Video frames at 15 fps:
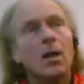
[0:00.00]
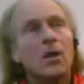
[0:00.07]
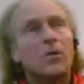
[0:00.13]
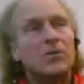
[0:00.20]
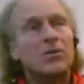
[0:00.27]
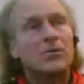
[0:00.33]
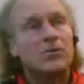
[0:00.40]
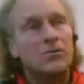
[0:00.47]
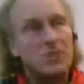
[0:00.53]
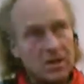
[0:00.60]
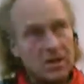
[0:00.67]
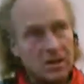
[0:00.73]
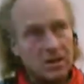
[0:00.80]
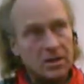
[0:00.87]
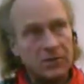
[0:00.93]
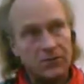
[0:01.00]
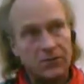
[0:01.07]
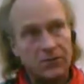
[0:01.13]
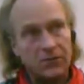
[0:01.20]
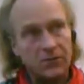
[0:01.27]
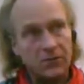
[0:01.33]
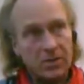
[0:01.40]
But for me, if
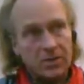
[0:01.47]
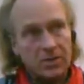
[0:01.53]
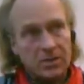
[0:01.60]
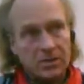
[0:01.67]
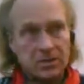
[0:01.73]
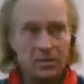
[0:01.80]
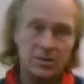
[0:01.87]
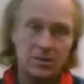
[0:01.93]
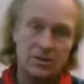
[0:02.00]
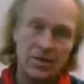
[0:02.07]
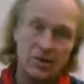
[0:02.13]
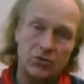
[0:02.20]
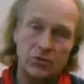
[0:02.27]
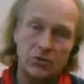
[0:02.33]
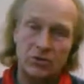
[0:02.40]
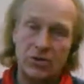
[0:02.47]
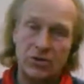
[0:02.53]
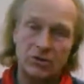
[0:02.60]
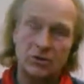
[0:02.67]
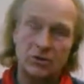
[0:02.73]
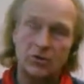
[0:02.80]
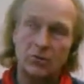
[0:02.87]
they miss the central
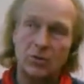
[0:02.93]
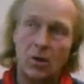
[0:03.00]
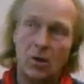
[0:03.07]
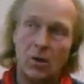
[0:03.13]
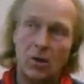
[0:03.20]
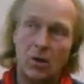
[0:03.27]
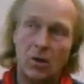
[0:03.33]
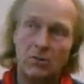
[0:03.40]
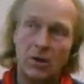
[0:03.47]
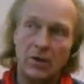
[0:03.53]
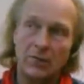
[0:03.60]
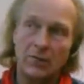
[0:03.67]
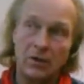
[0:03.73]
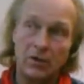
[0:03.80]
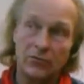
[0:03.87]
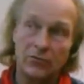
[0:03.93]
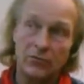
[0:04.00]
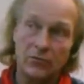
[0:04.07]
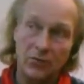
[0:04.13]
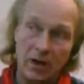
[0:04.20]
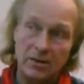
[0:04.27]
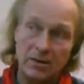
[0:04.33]
issue of loving God
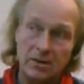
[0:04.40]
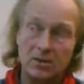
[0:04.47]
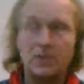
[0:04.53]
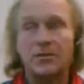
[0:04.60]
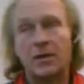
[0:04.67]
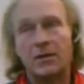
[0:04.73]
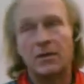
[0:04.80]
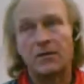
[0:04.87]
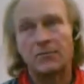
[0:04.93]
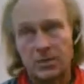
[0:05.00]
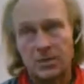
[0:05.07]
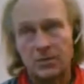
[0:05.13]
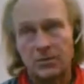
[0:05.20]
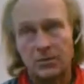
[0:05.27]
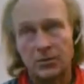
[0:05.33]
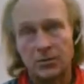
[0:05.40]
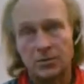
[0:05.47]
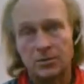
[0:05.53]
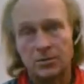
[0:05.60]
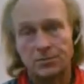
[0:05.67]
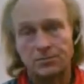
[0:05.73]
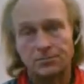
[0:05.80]
through Christ, then they've missed the
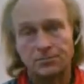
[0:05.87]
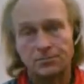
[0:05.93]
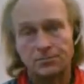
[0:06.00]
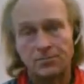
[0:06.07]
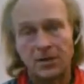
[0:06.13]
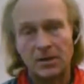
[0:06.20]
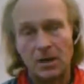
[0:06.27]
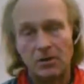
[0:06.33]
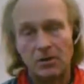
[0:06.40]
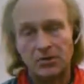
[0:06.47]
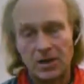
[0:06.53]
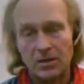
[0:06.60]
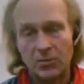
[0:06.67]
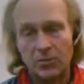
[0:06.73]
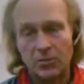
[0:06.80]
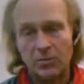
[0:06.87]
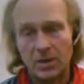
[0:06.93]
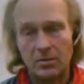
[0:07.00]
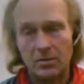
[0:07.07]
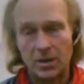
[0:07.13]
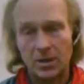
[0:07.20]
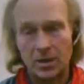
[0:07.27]
point. But there are genuine
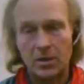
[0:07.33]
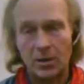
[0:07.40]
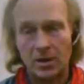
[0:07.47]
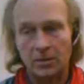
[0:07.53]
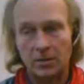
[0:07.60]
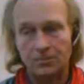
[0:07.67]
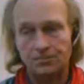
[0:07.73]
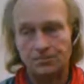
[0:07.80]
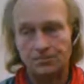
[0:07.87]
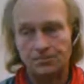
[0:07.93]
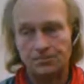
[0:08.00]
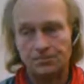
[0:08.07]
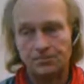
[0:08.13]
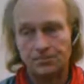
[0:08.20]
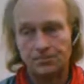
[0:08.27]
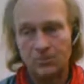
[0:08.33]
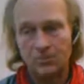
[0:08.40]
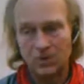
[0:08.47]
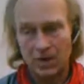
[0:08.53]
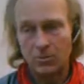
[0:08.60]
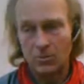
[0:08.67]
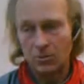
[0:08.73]
people anyway.
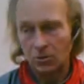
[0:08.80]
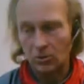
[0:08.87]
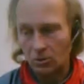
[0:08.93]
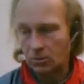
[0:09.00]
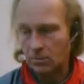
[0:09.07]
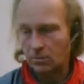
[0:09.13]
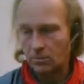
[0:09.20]
Genuine good,